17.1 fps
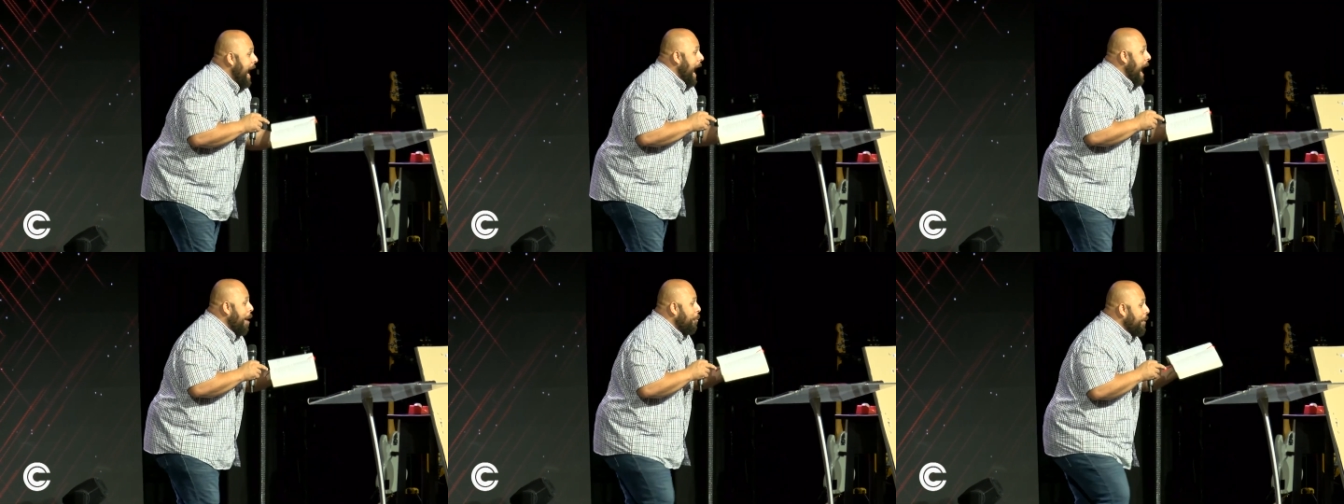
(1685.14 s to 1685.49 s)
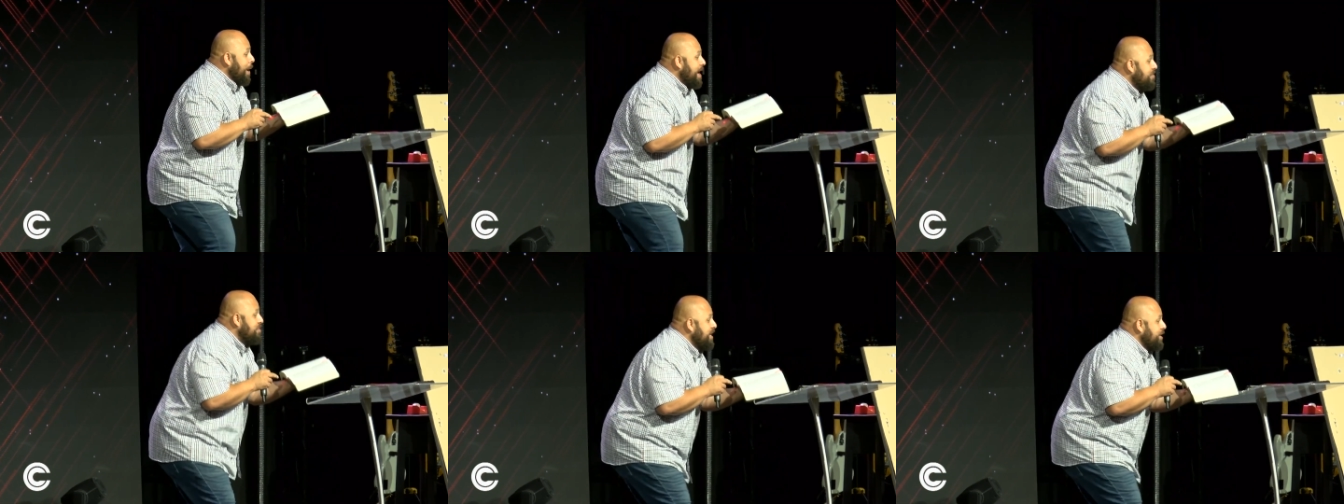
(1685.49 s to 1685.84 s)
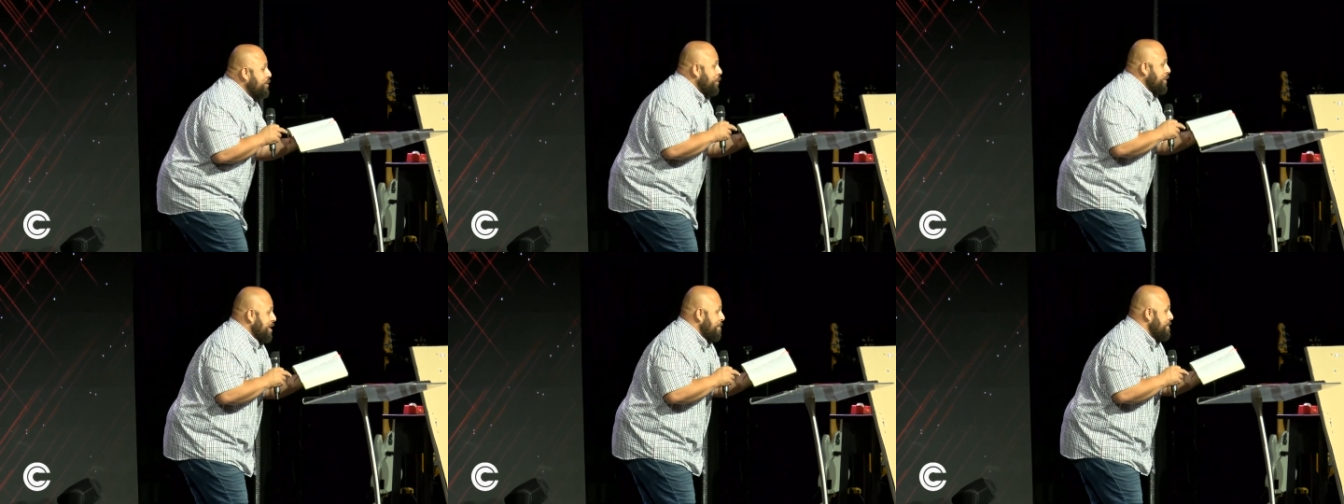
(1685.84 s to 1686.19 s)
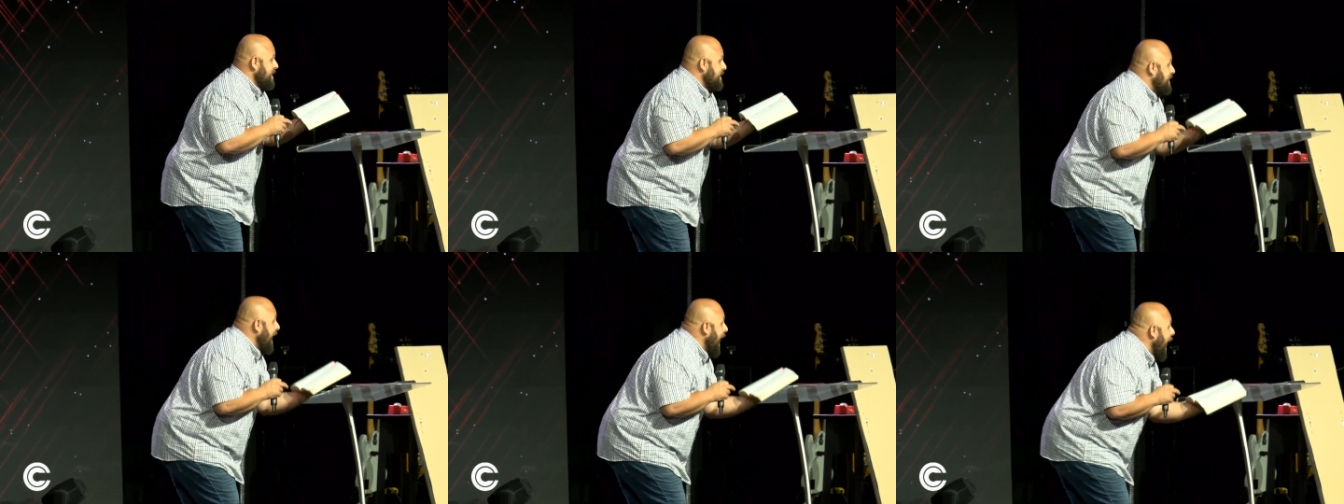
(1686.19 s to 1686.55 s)
I read this with the
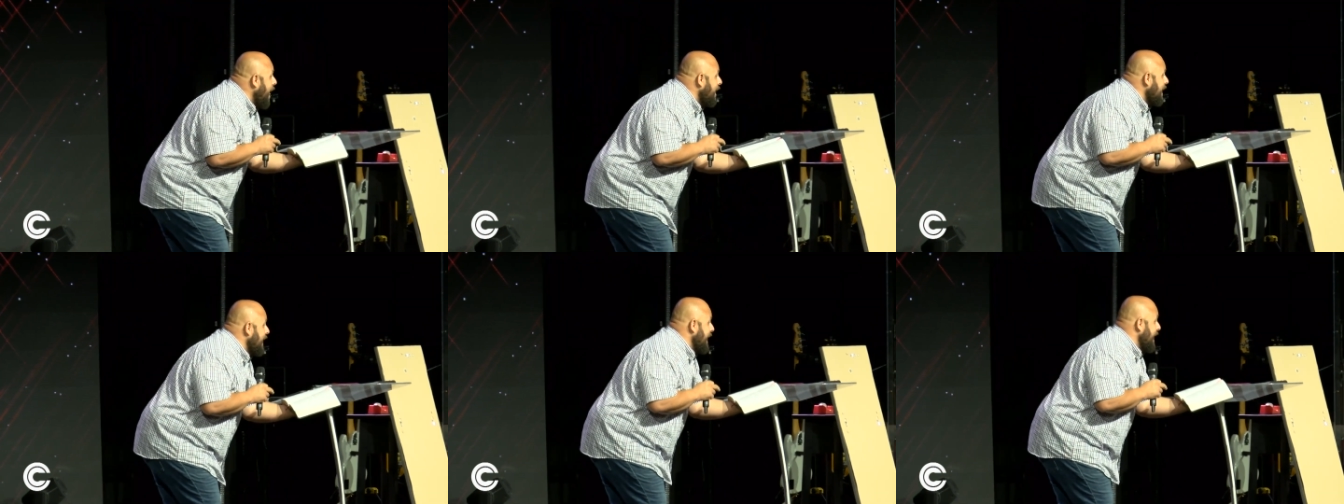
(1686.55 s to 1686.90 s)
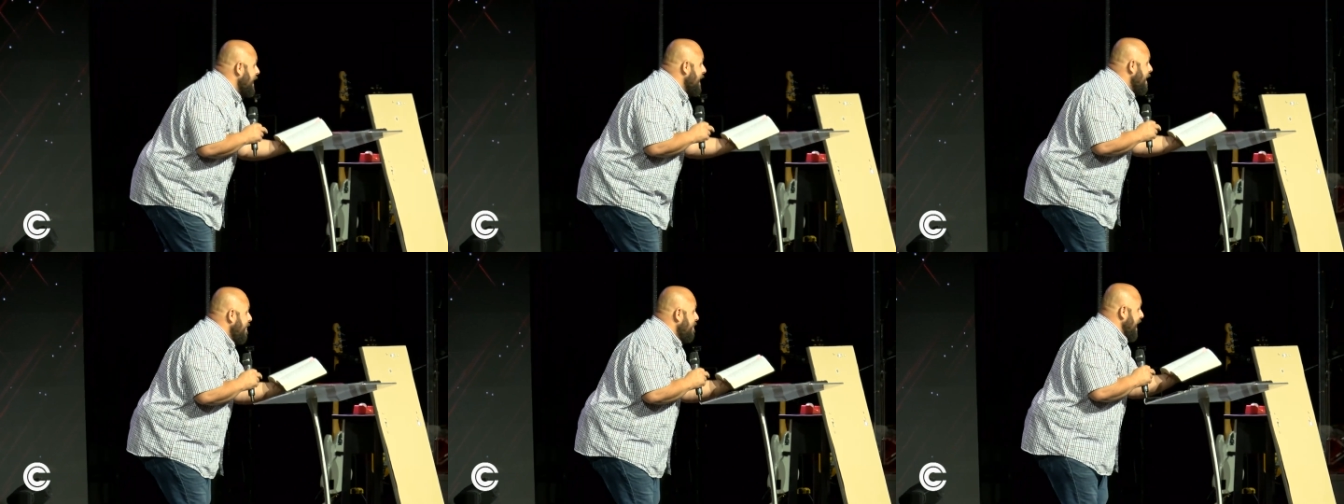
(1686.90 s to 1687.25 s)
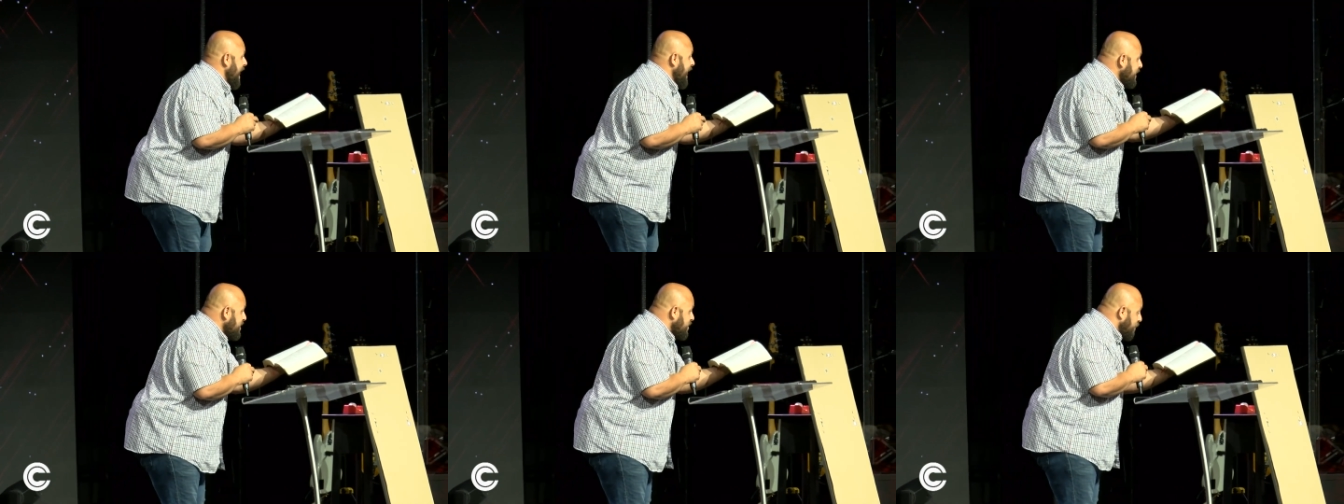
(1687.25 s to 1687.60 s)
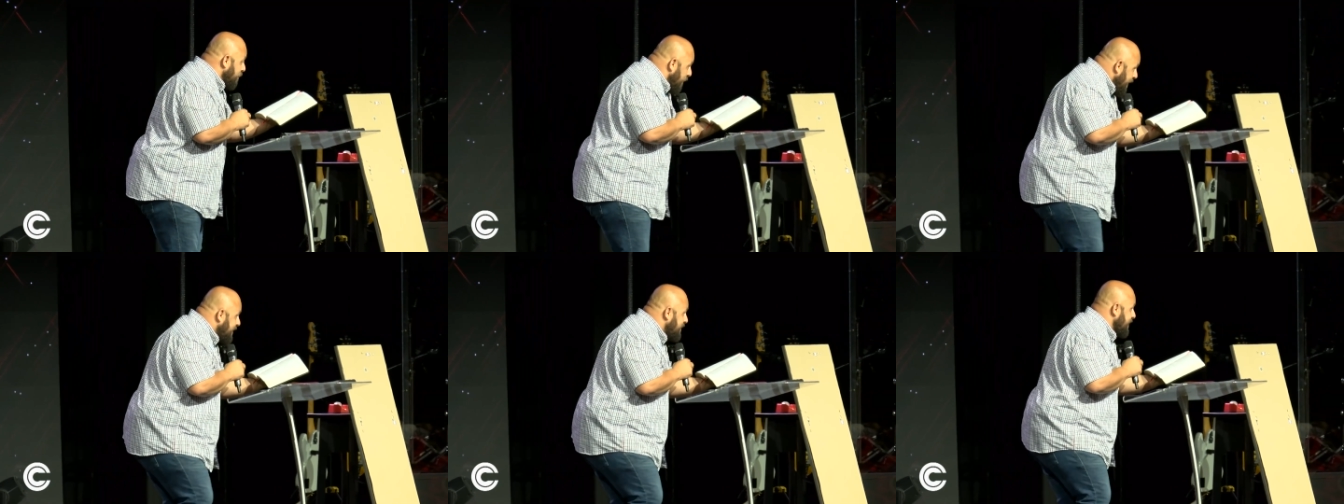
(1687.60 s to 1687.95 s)
mentality that it's
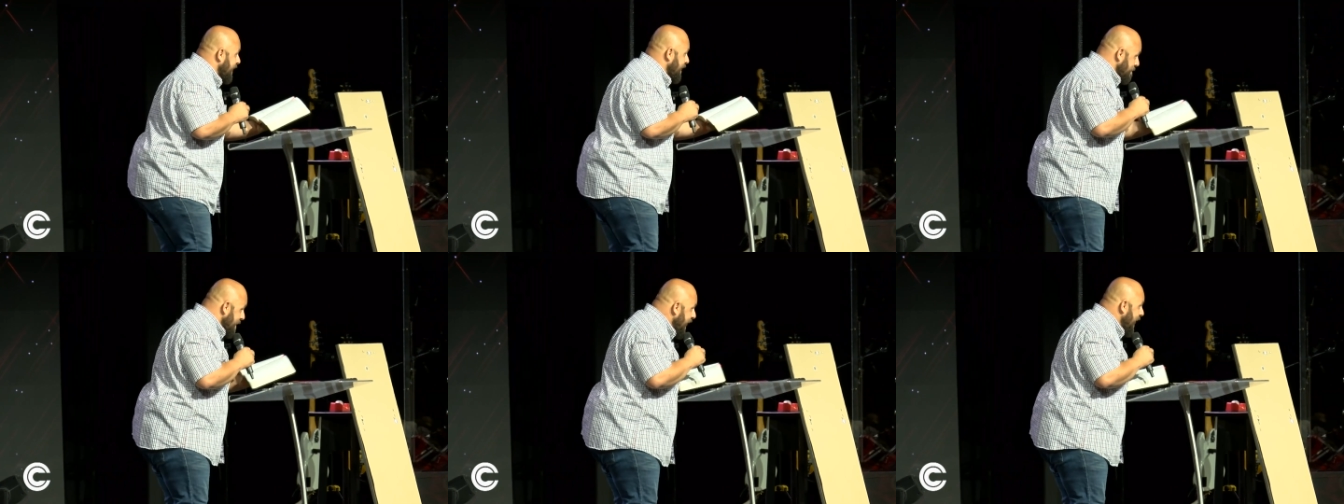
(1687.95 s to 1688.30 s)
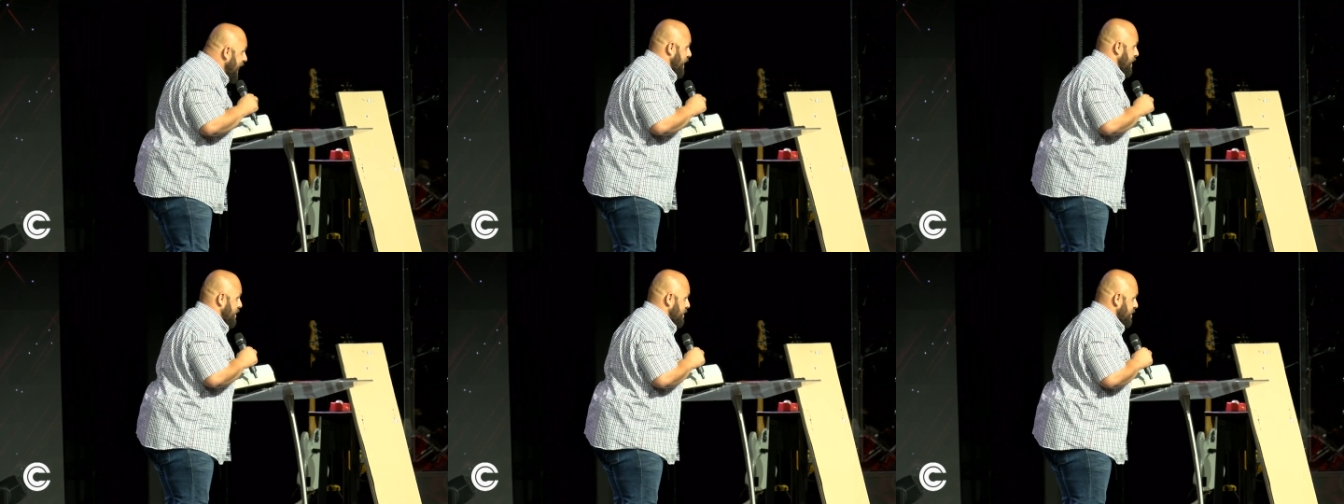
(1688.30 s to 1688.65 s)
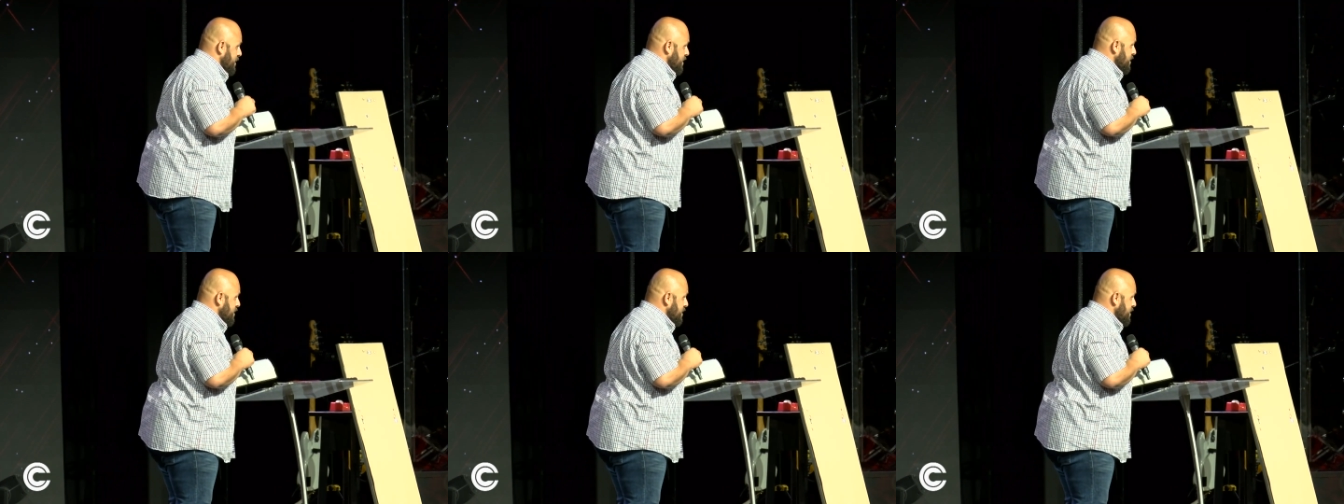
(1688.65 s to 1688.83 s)
fixing me.